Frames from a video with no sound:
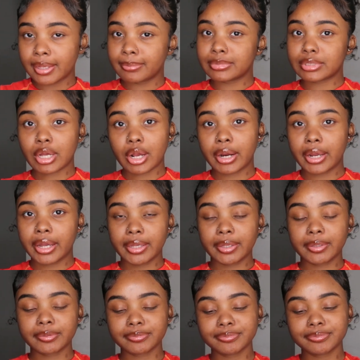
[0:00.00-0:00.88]
I'm
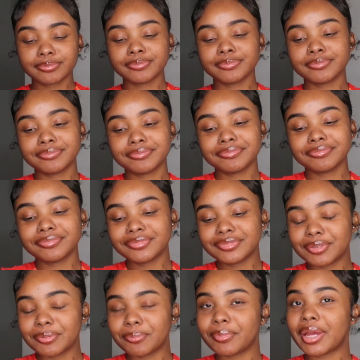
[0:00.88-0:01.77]
sorry.
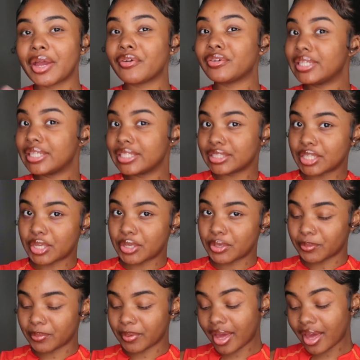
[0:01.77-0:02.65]
But everything's
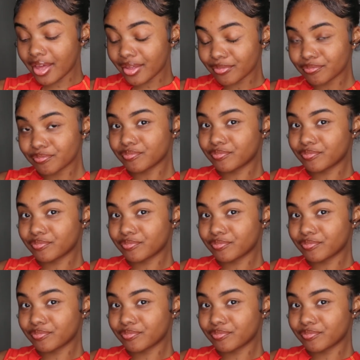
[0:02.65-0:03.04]
cute, okay?